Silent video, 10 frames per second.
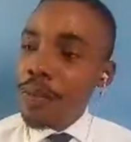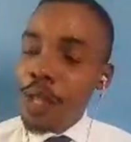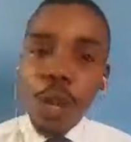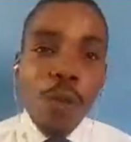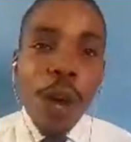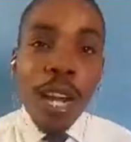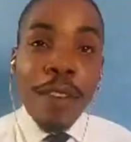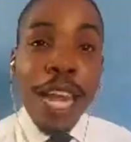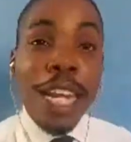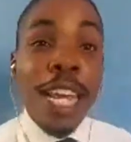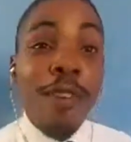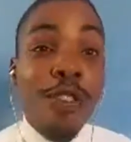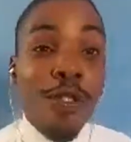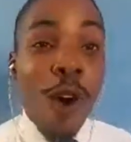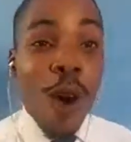so what have I lived
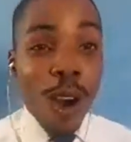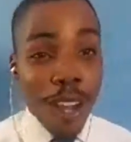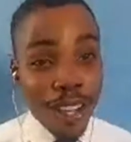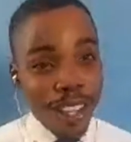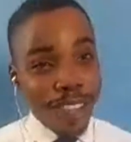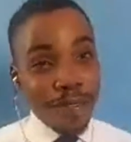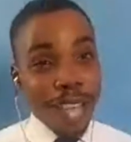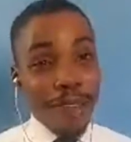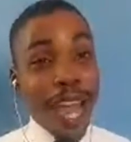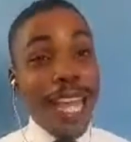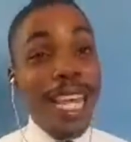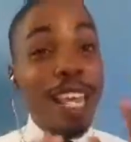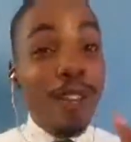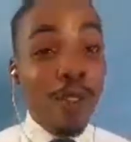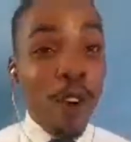for? Have I
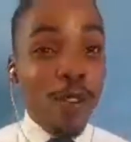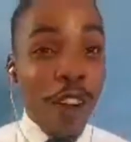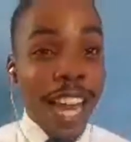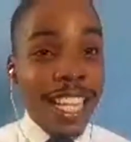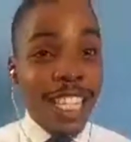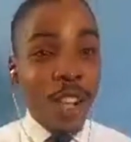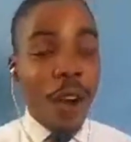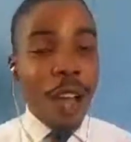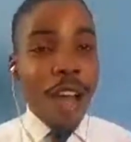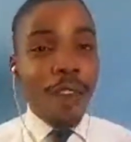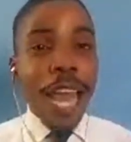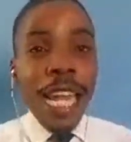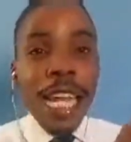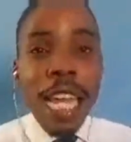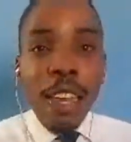lived for vanity, or have I
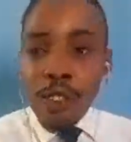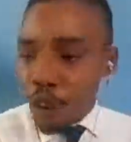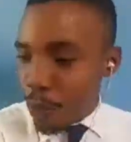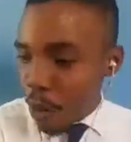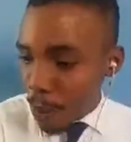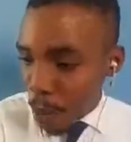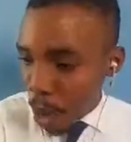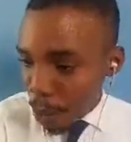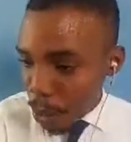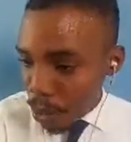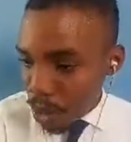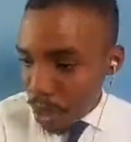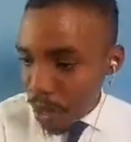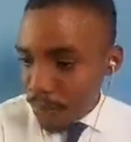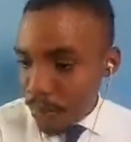lived for purpose?
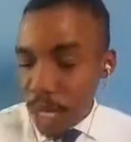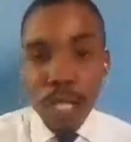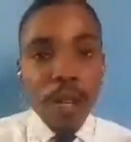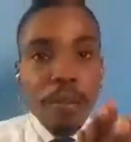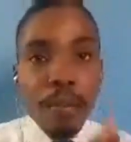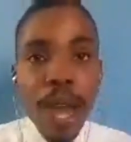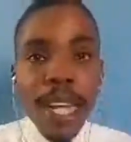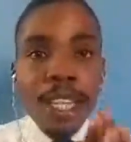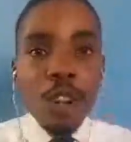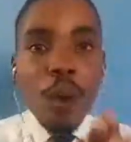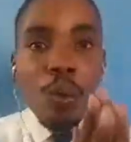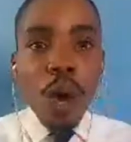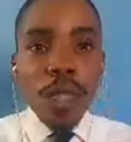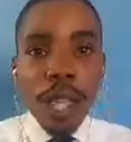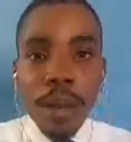So money is not
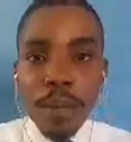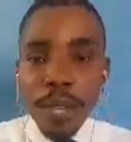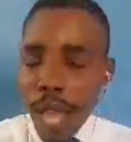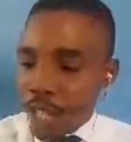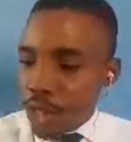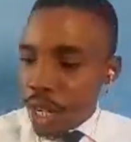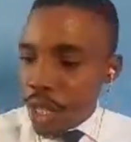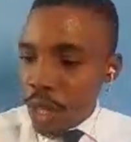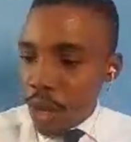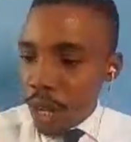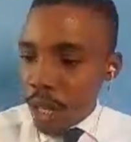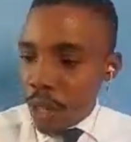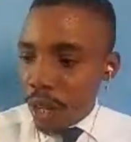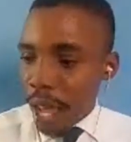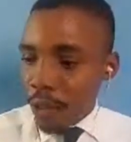worth exchanging
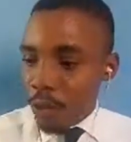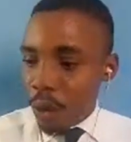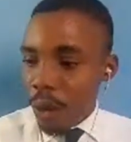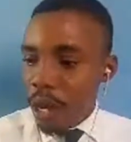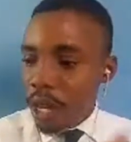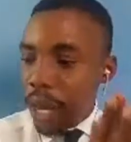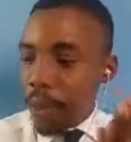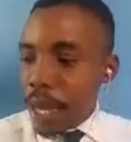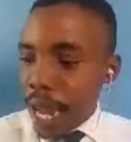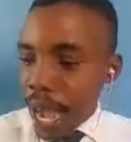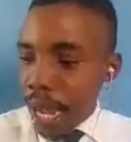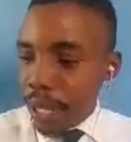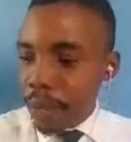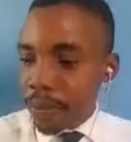your life for. Number nine,